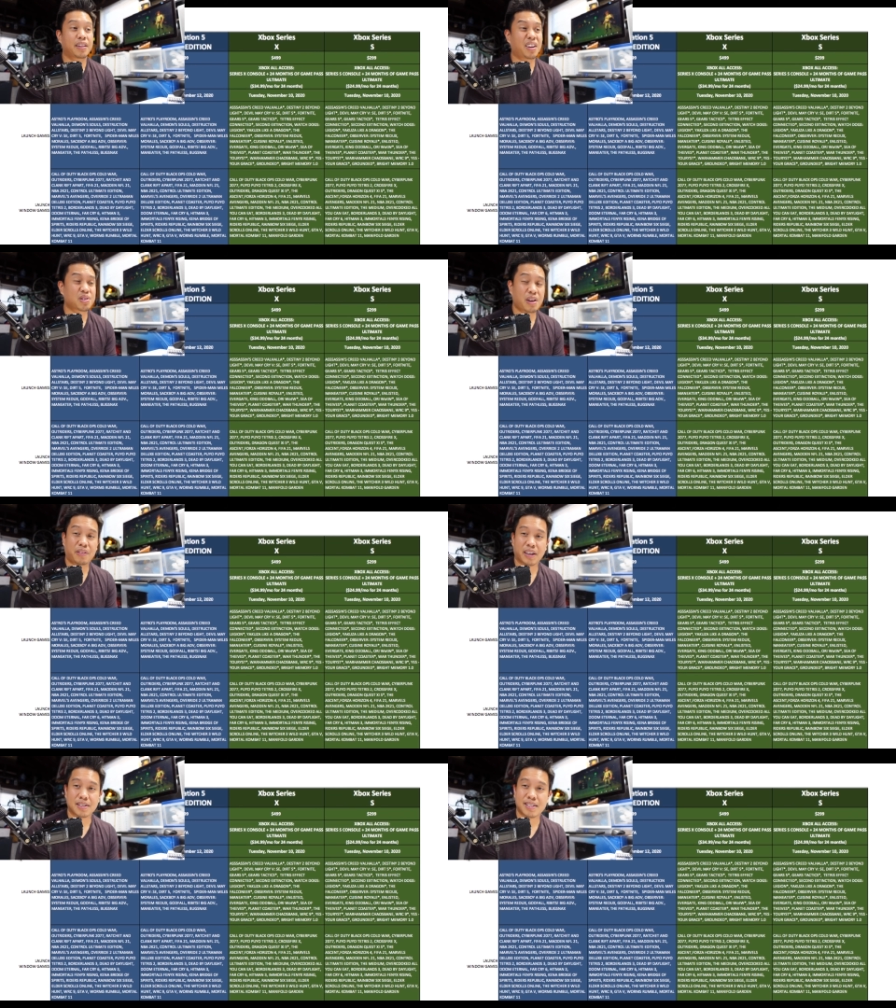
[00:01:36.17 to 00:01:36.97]
They also
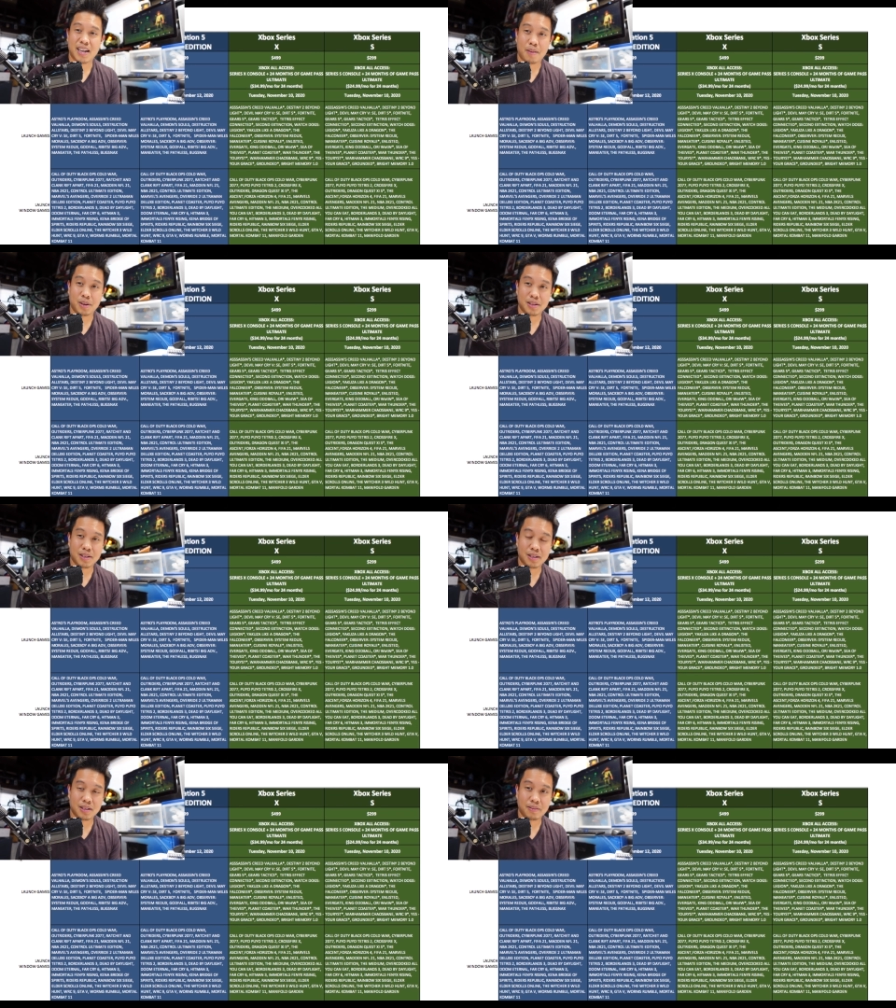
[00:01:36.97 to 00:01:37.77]
have like a snapping
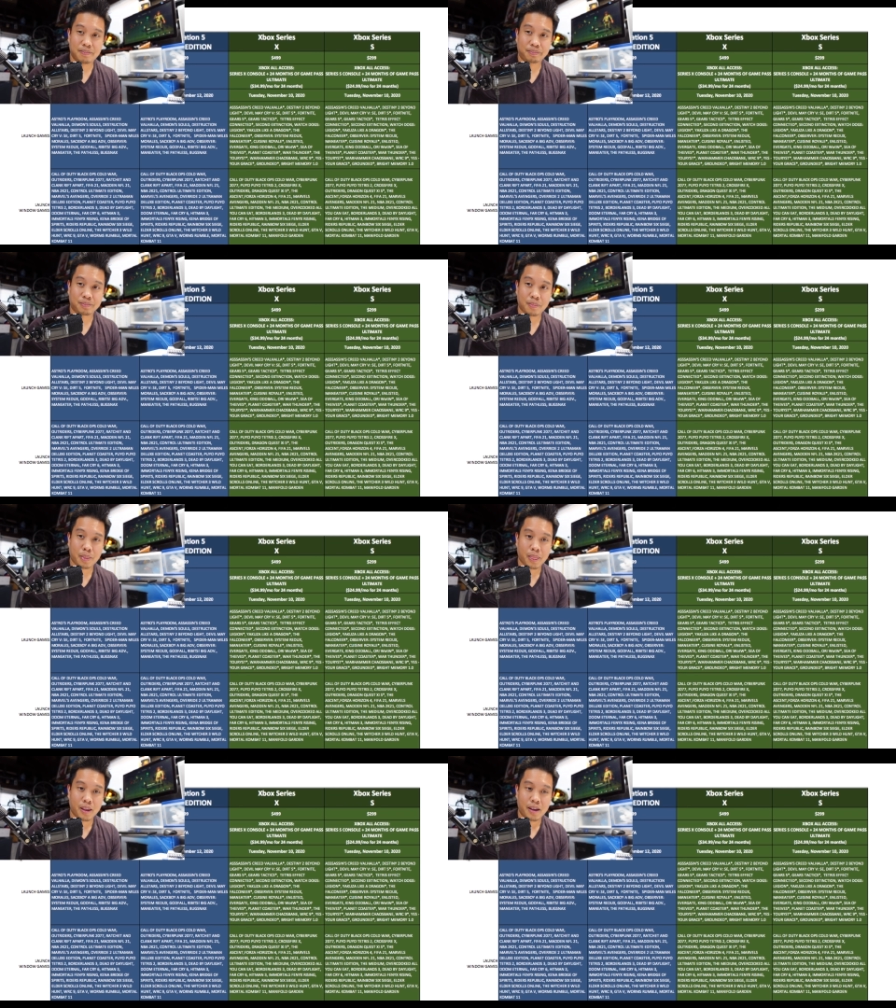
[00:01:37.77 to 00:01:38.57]
system
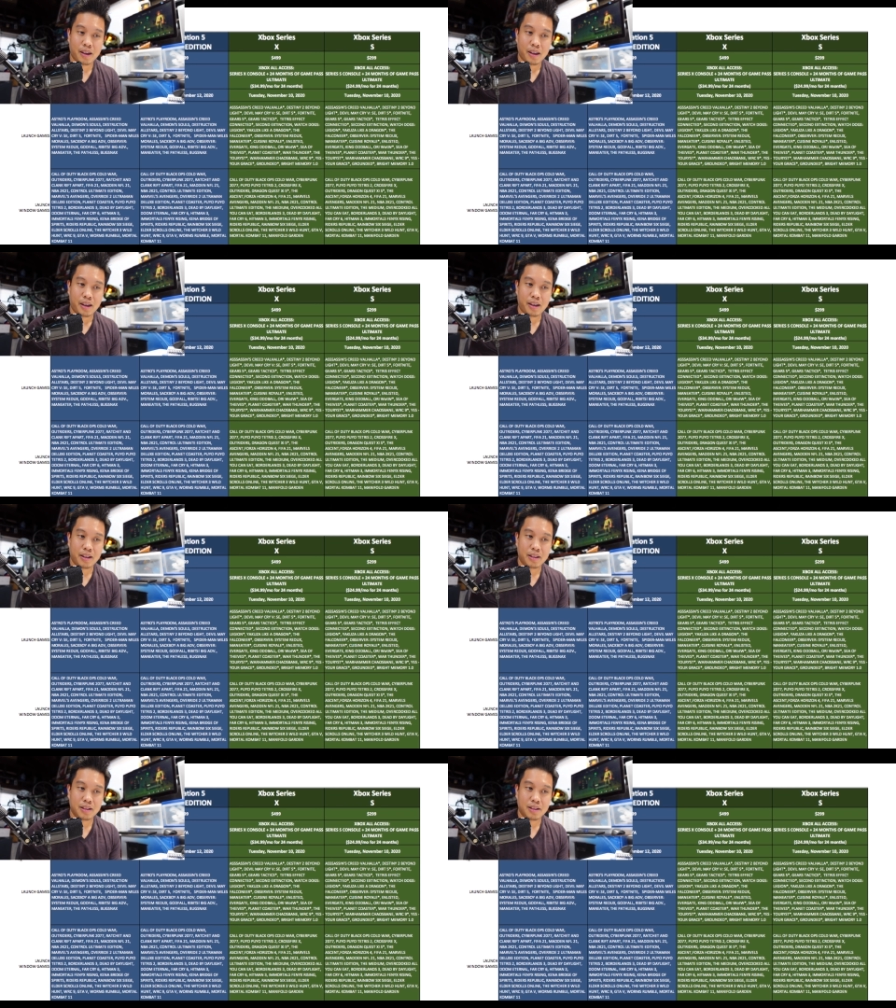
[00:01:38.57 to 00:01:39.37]

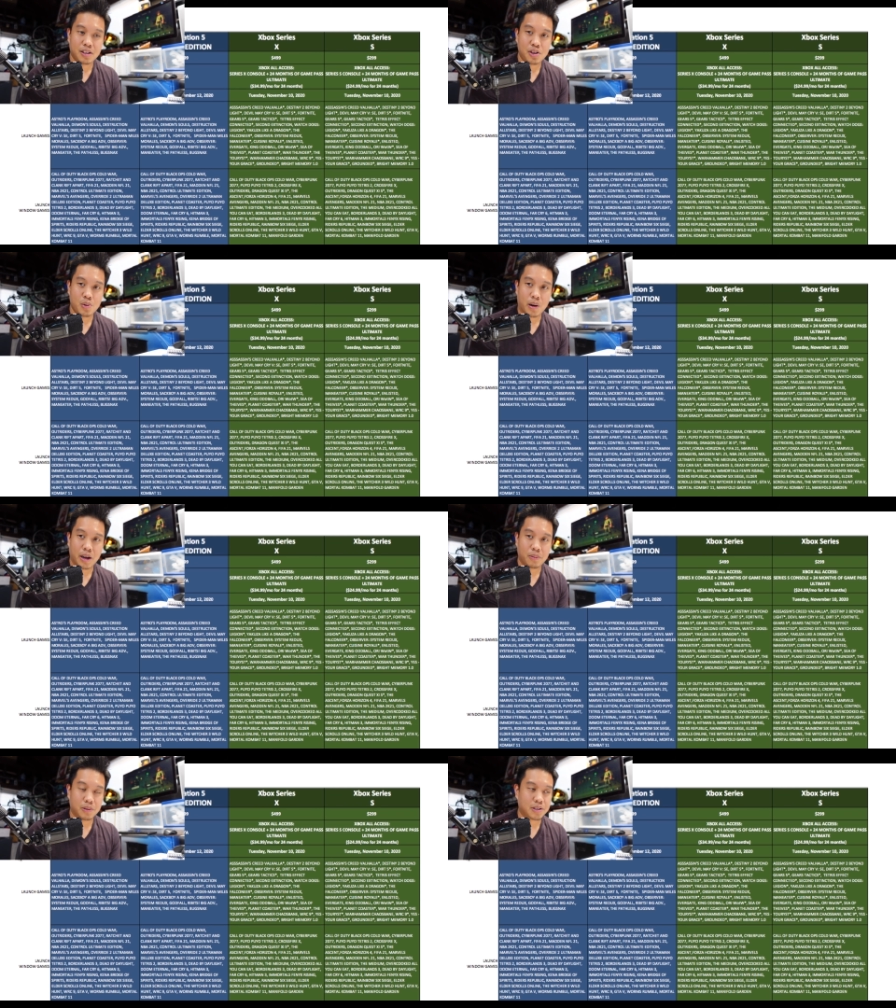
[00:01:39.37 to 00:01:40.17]
in the
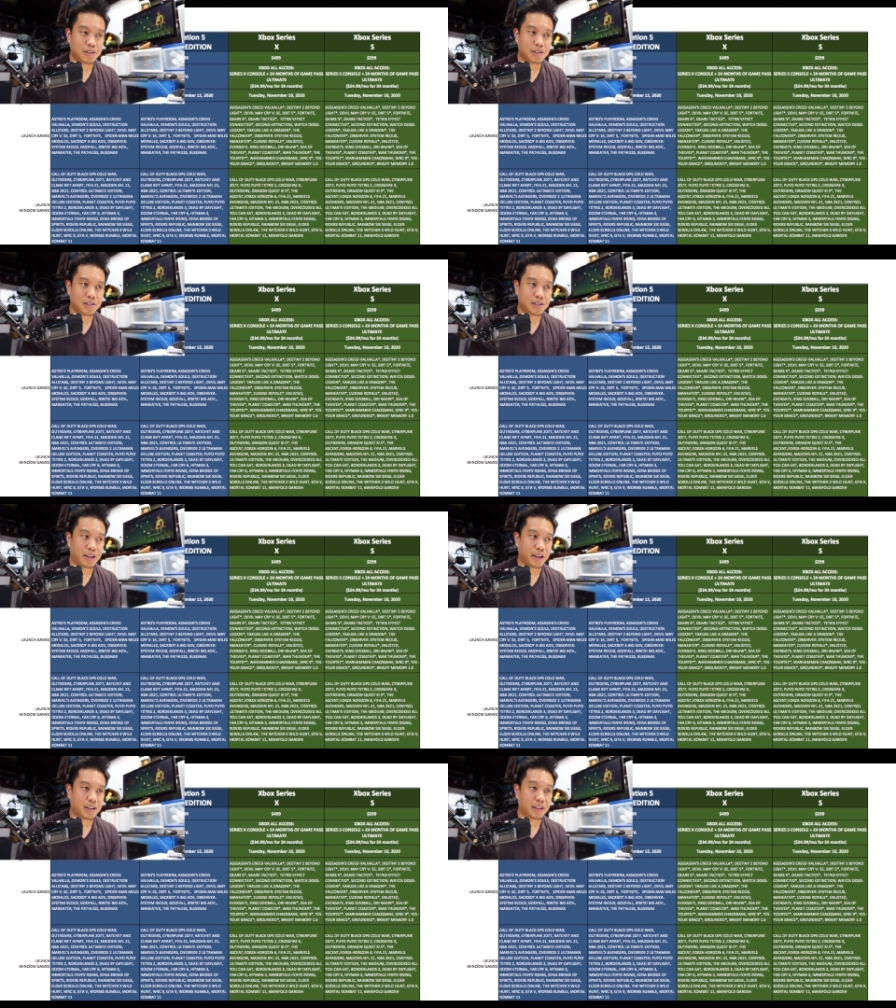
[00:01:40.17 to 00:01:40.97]
UI, which is
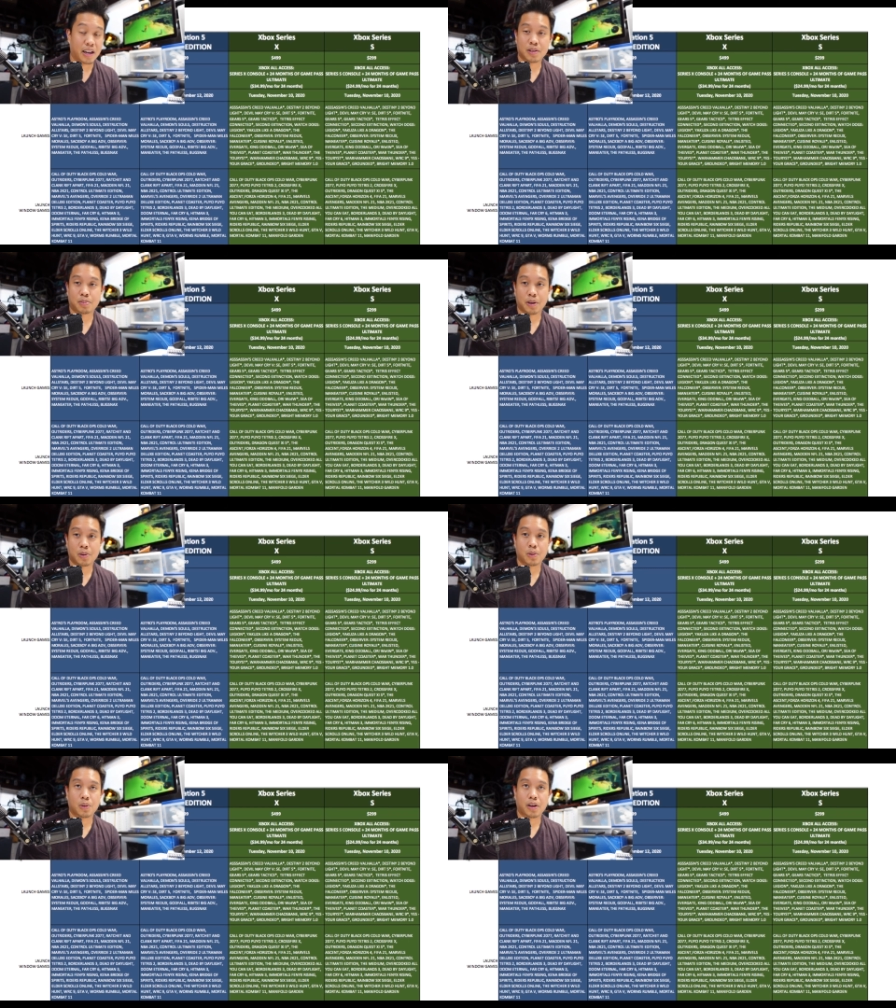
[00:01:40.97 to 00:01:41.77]
like, that's pretty
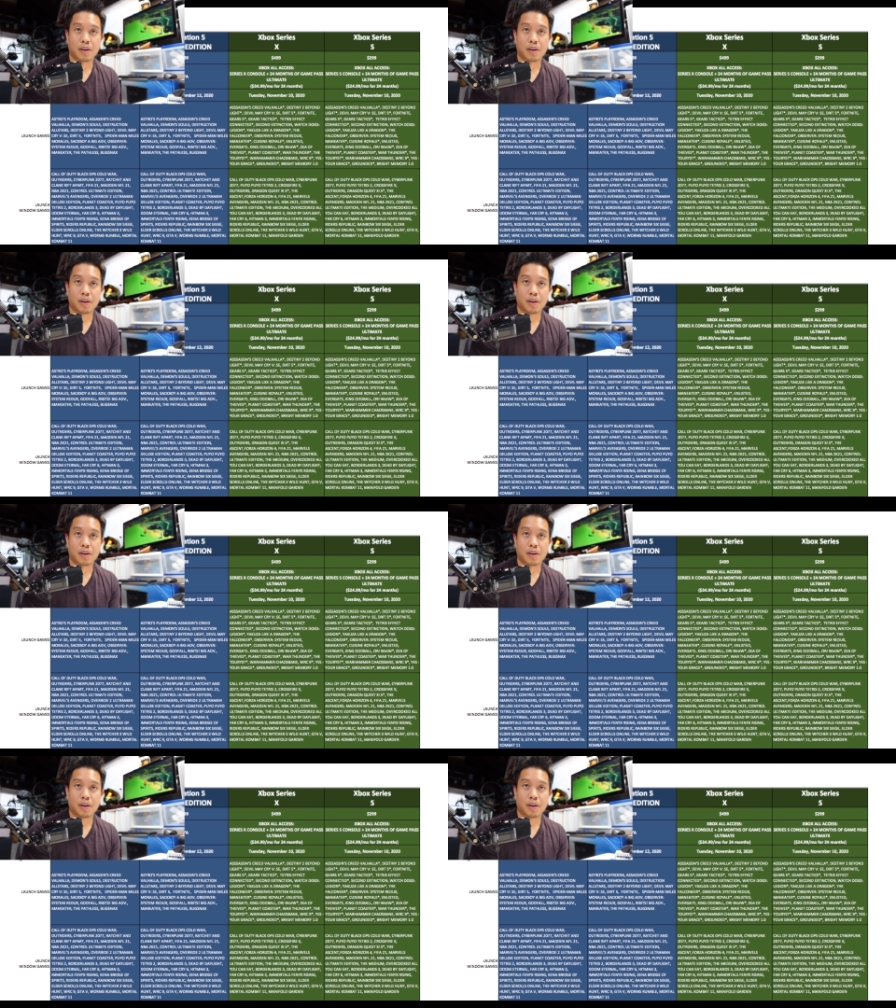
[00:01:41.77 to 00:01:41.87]
cool.